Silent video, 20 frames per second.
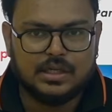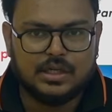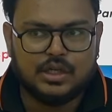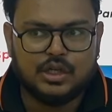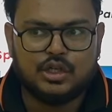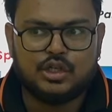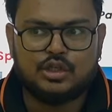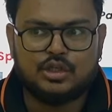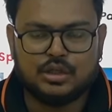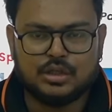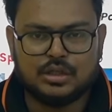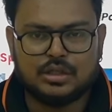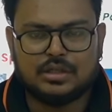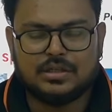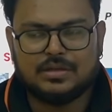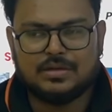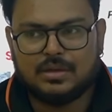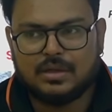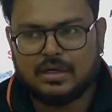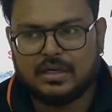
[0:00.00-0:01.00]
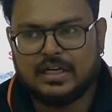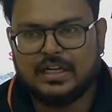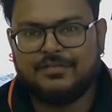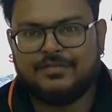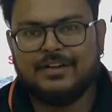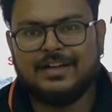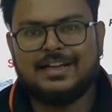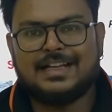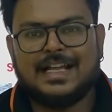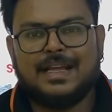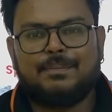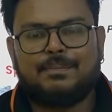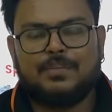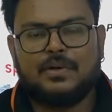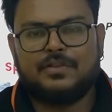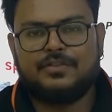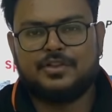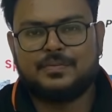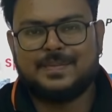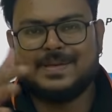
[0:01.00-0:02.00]
So different type
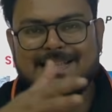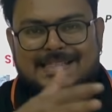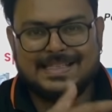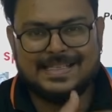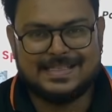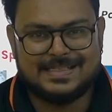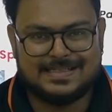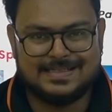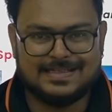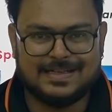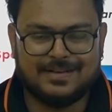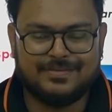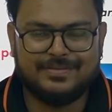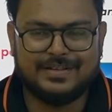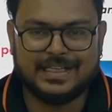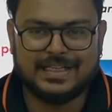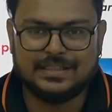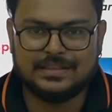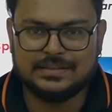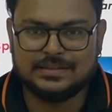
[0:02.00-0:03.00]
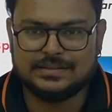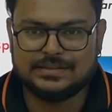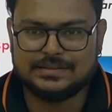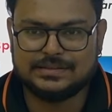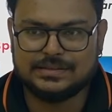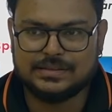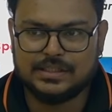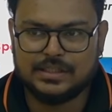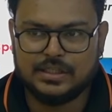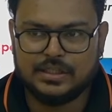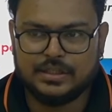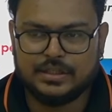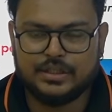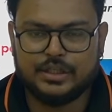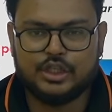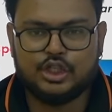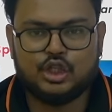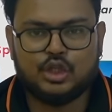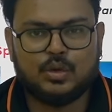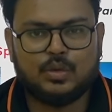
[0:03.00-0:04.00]
of species of tigers,
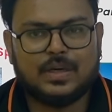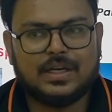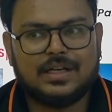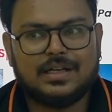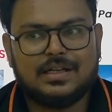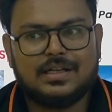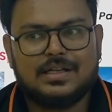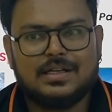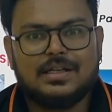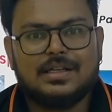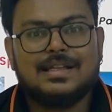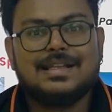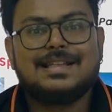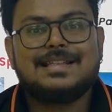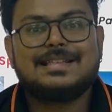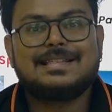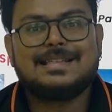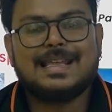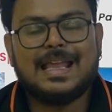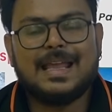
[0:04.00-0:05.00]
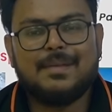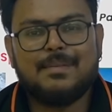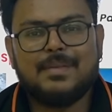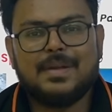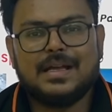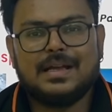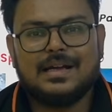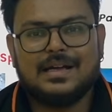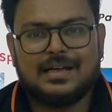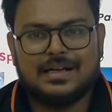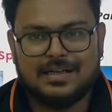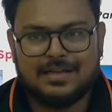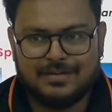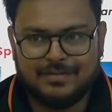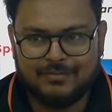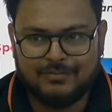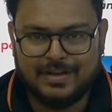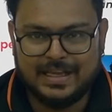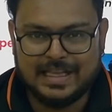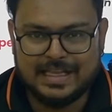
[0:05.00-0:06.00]
they show what? Same,
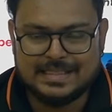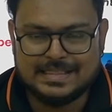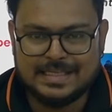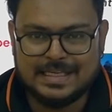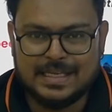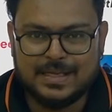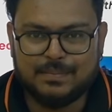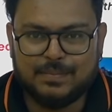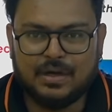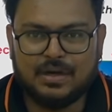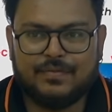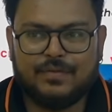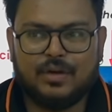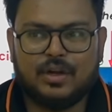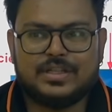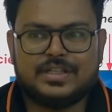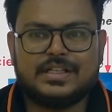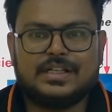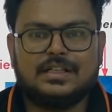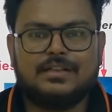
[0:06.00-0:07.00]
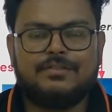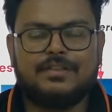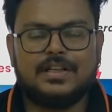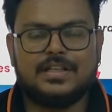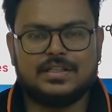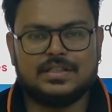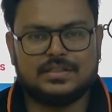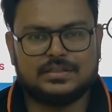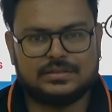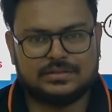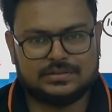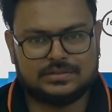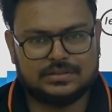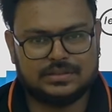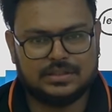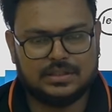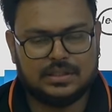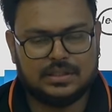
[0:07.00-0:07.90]
we can say, morphological features.